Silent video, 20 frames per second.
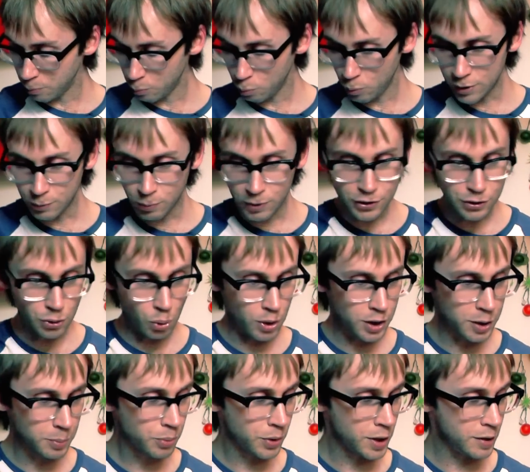We saw
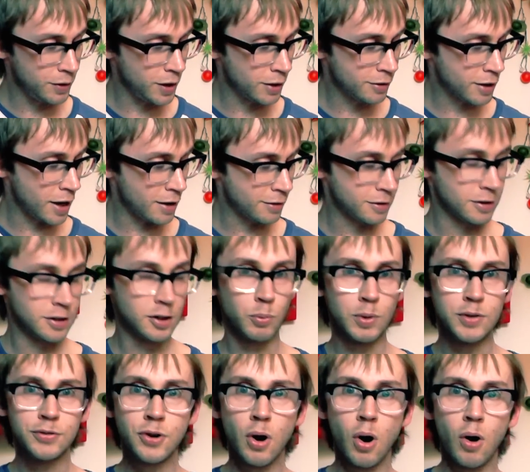in the previous lesson that
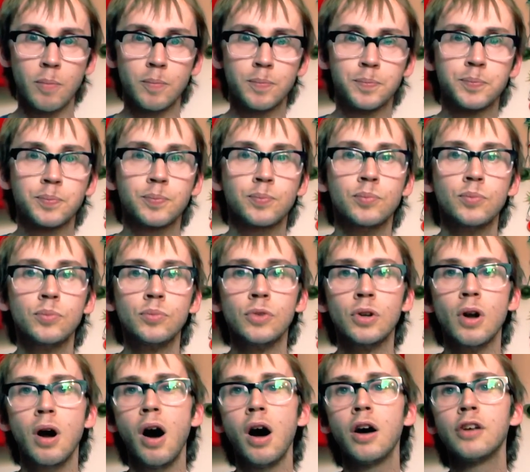we've got
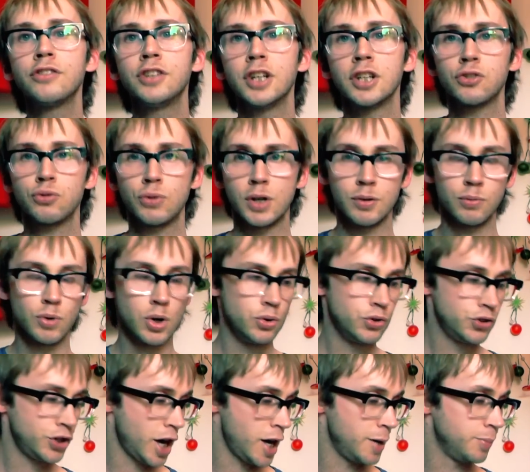our sixth-string root
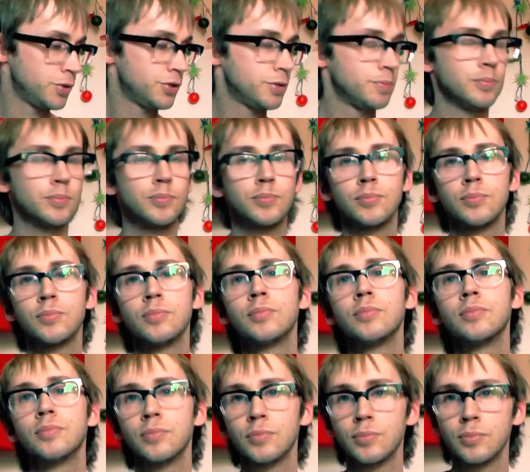shapes,
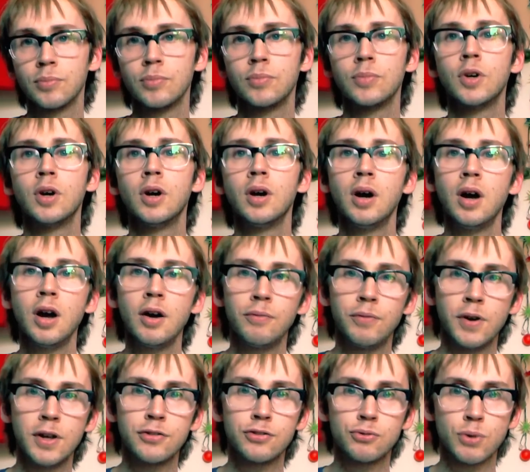
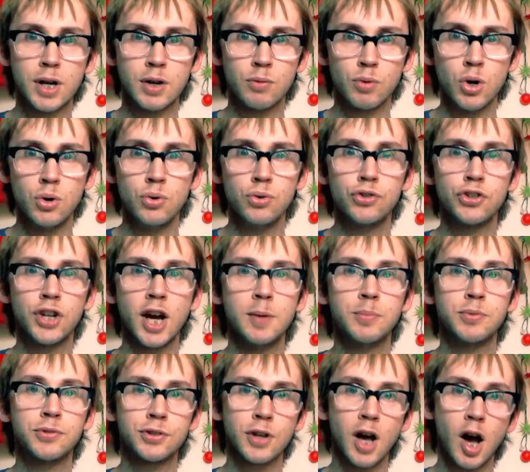fifth-string root
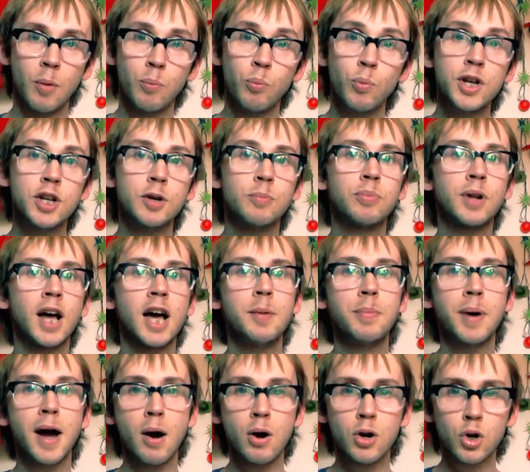shapes. We can play
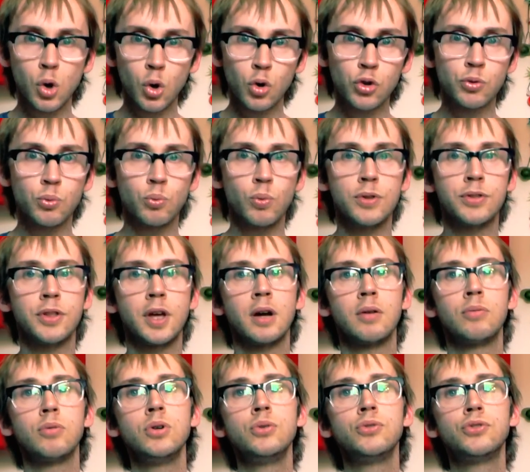power chords with
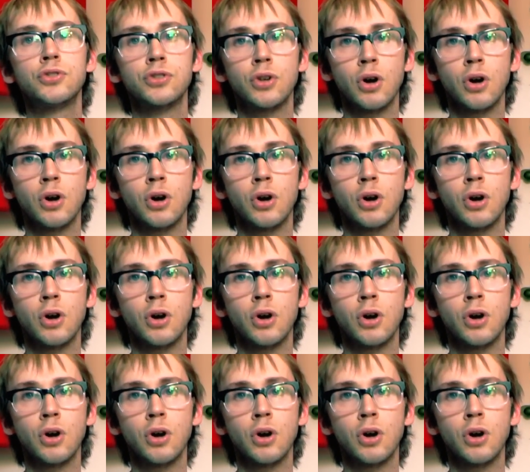their roots